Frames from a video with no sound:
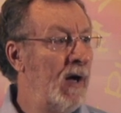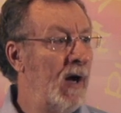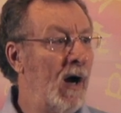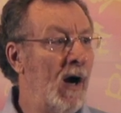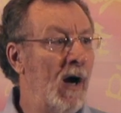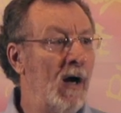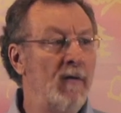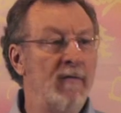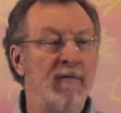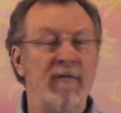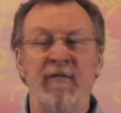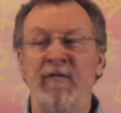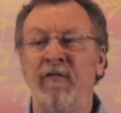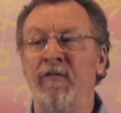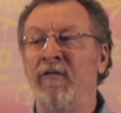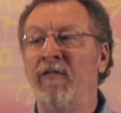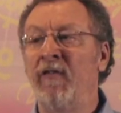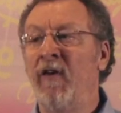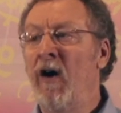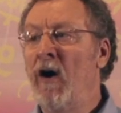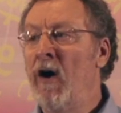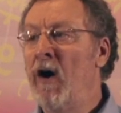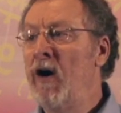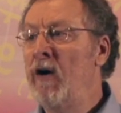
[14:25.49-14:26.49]
are
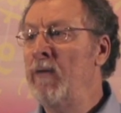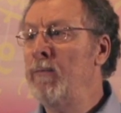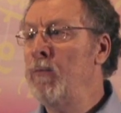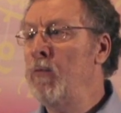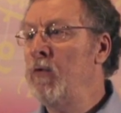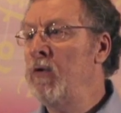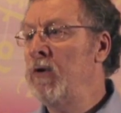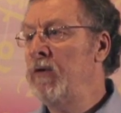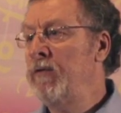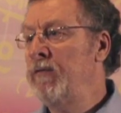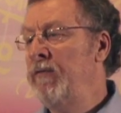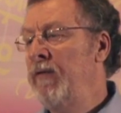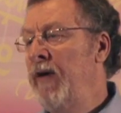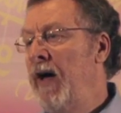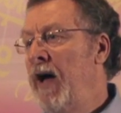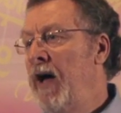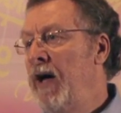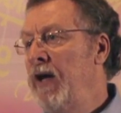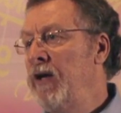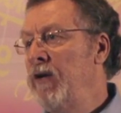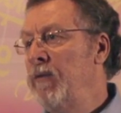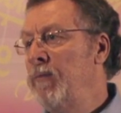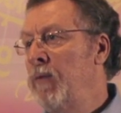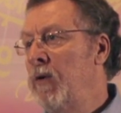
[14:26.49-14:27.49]
far more
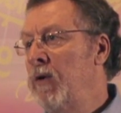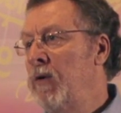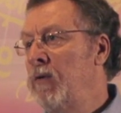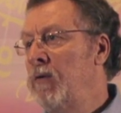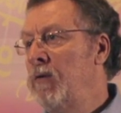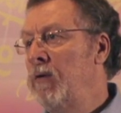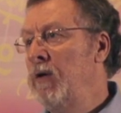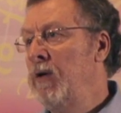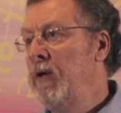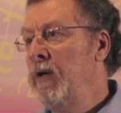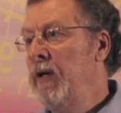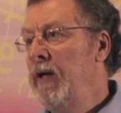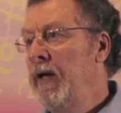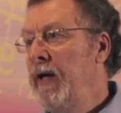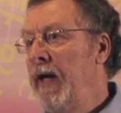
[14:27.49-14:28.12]
valuable